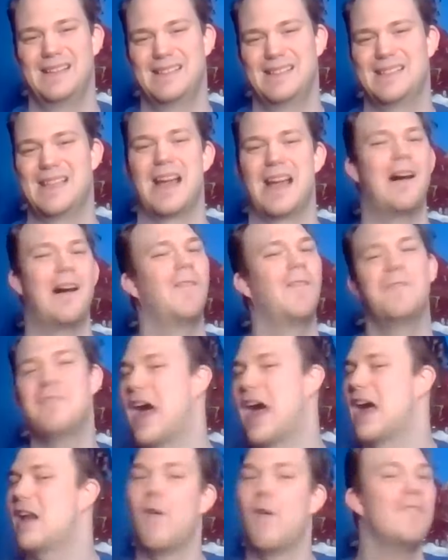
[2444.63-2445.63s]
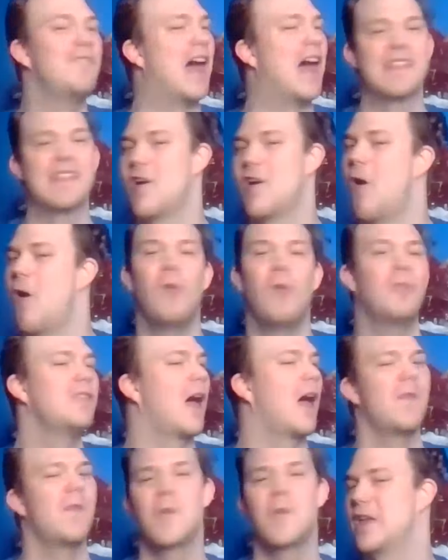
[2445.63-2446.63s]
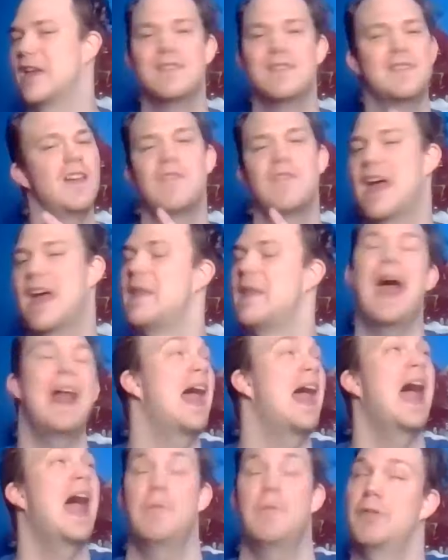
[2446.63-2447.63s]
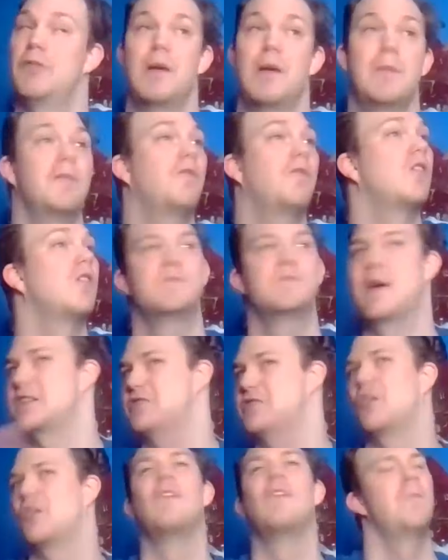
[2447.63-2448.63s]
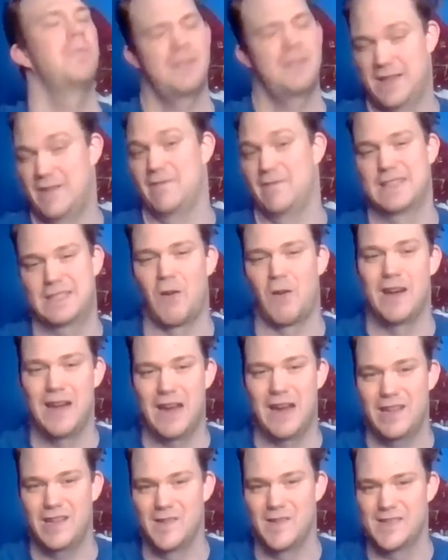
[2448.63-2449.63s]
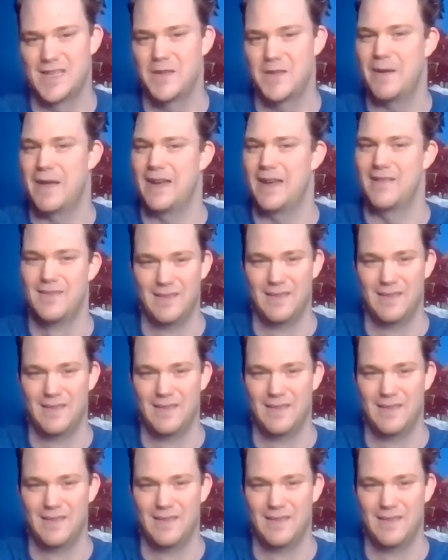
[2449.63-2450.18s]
So that that's a whole nother thing too. And that happened way before Special Olympics even started at U C P.